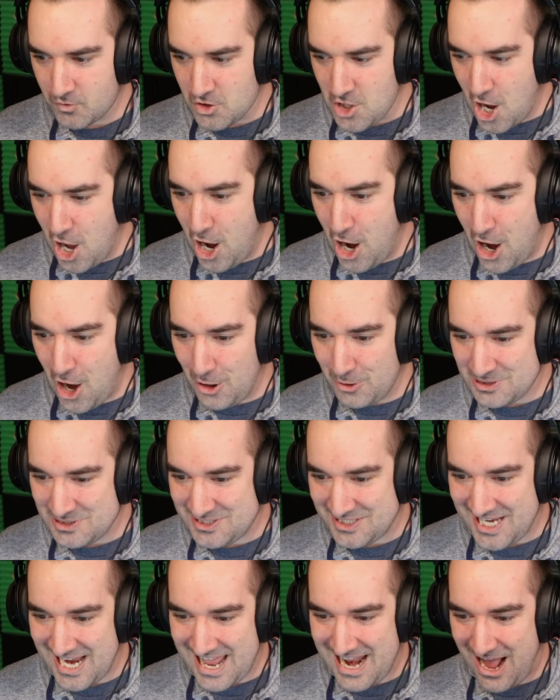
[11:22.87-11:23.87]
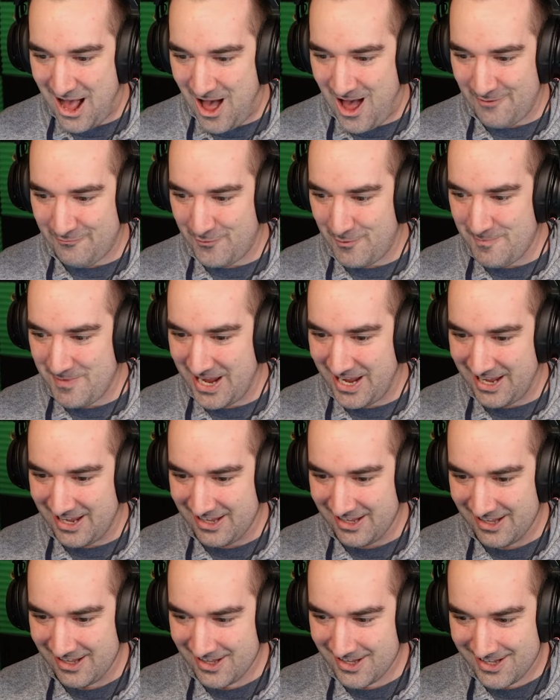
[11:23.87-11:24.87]
No, just get off of
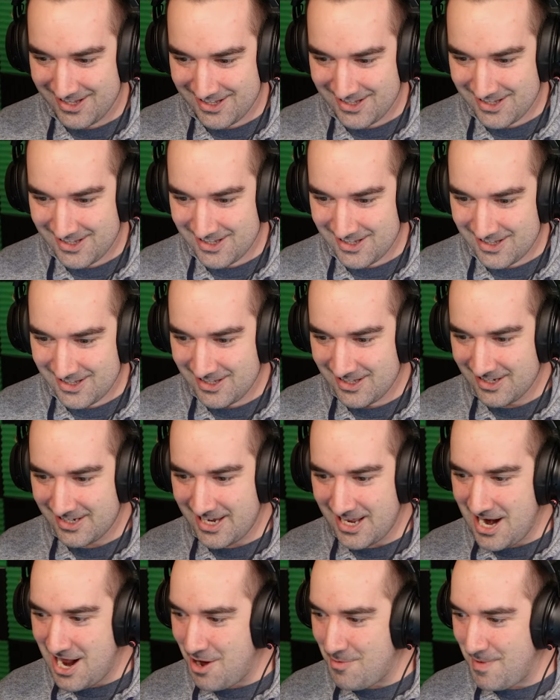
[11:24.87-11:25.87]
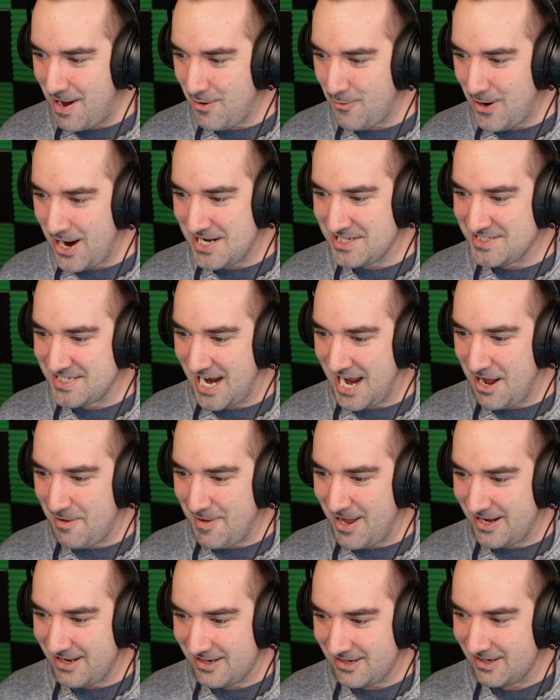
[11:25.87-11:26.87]
me! Get out of my way,
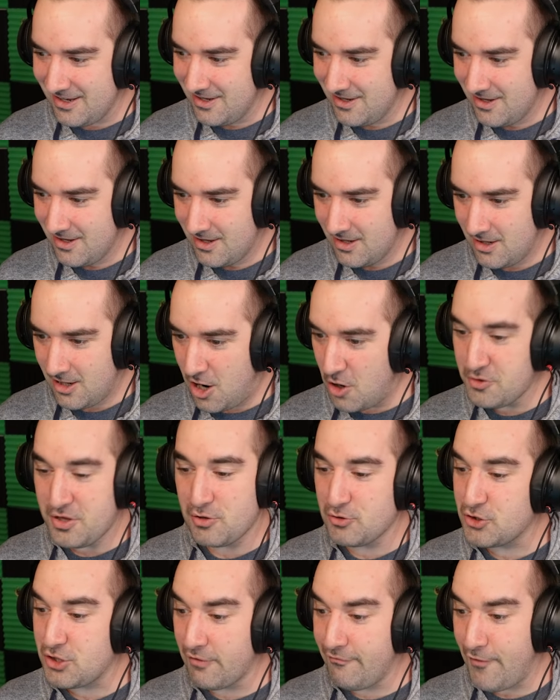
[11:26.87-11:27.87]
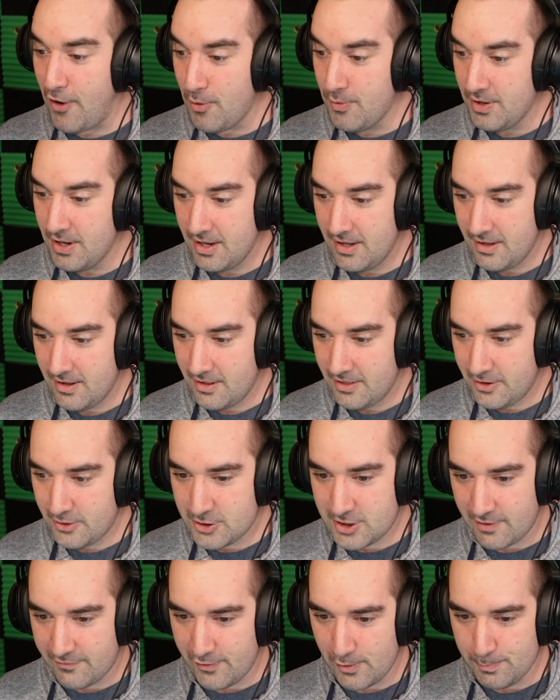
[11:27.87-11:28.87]
damn it! Oh, there's the phone.
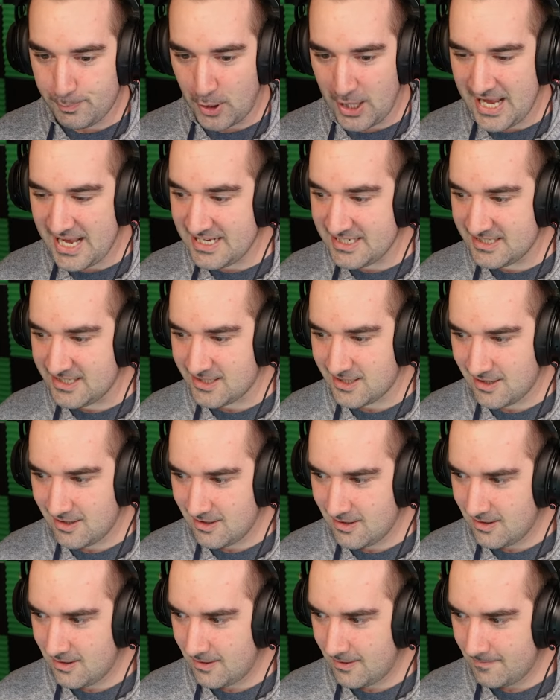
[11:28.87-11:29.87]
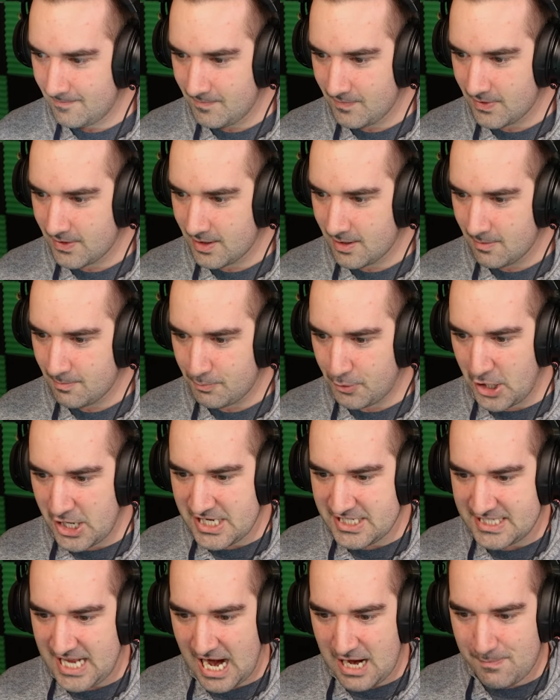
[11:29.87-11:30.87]
There's the phone. Please!
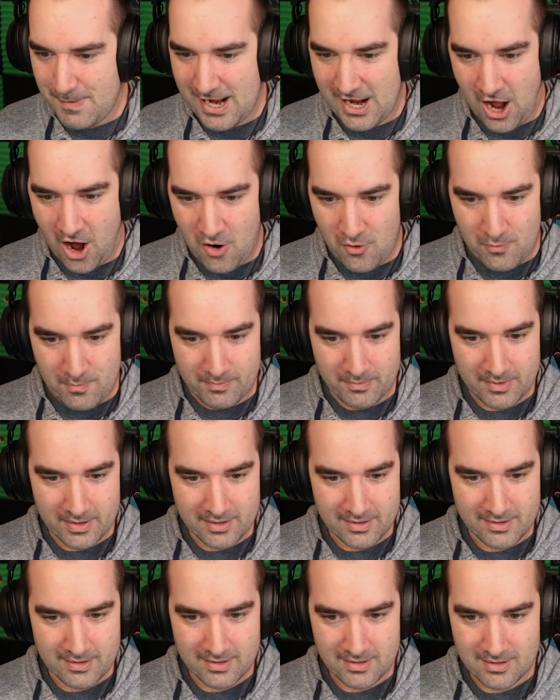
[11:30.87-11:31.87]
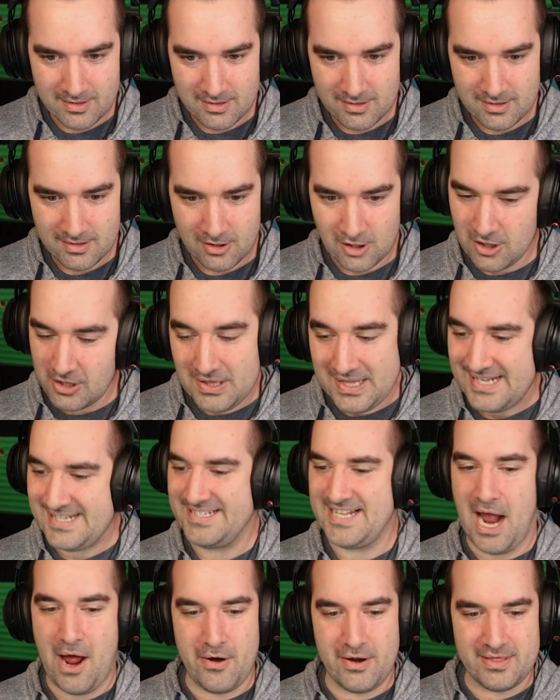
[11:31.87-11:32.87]
Please take me home! Or at
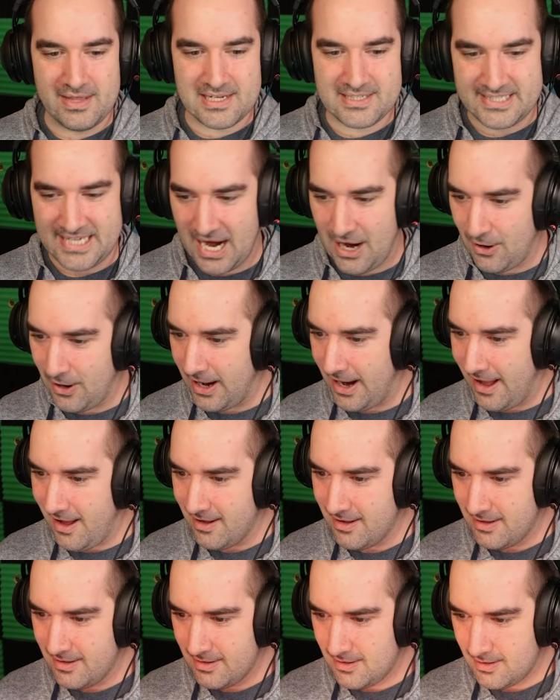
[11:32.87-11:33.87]
least out of this area!